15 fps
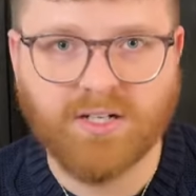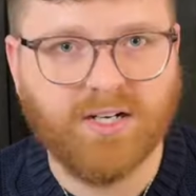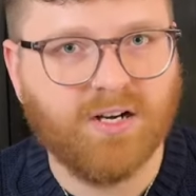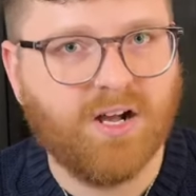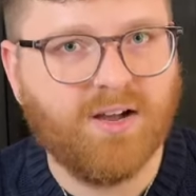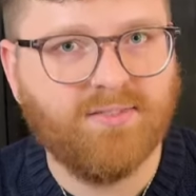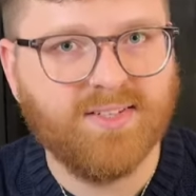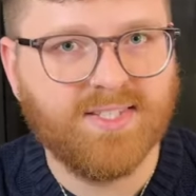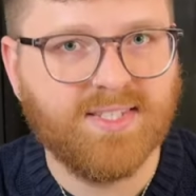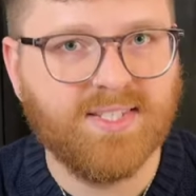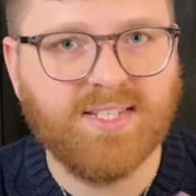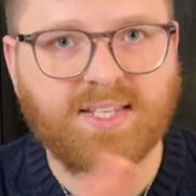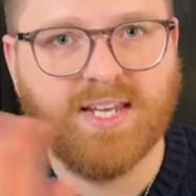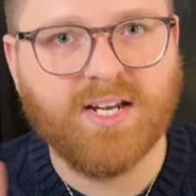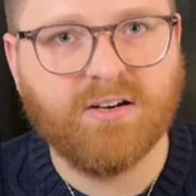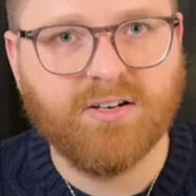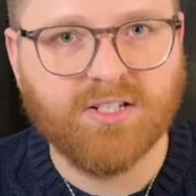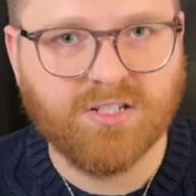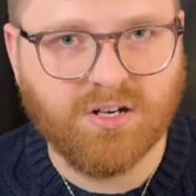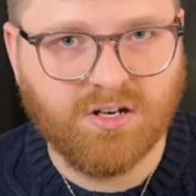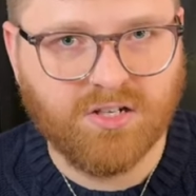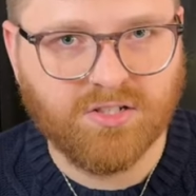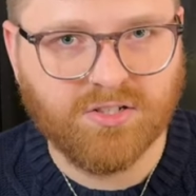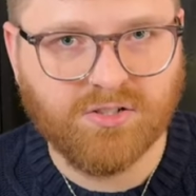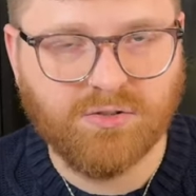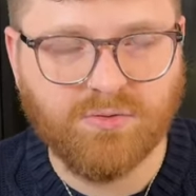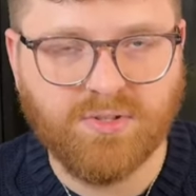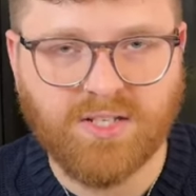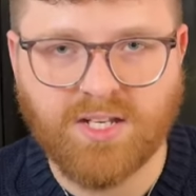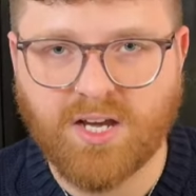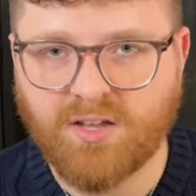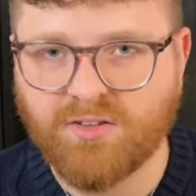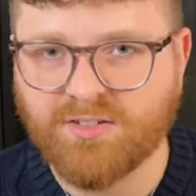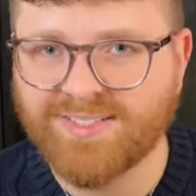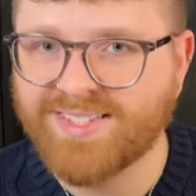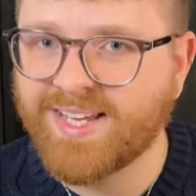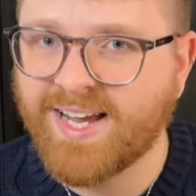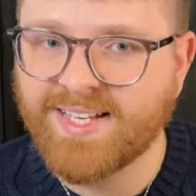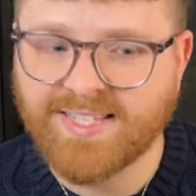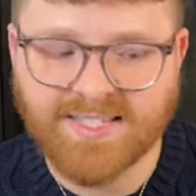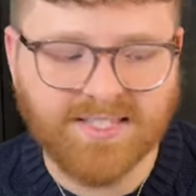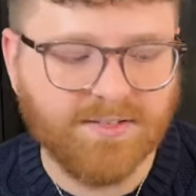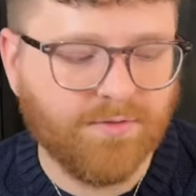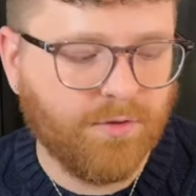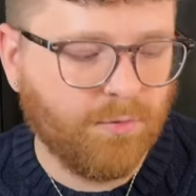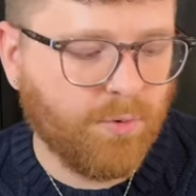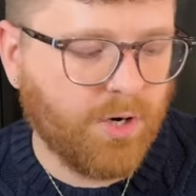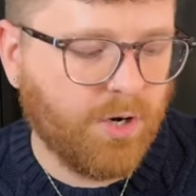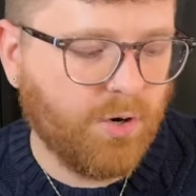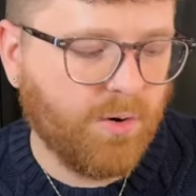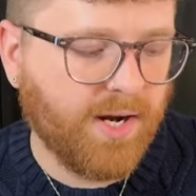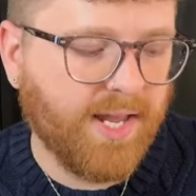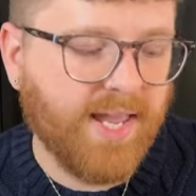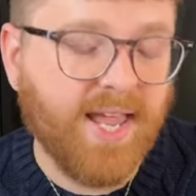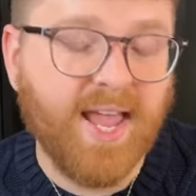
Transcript: It obviously carries on to the other sizes of the Rogue,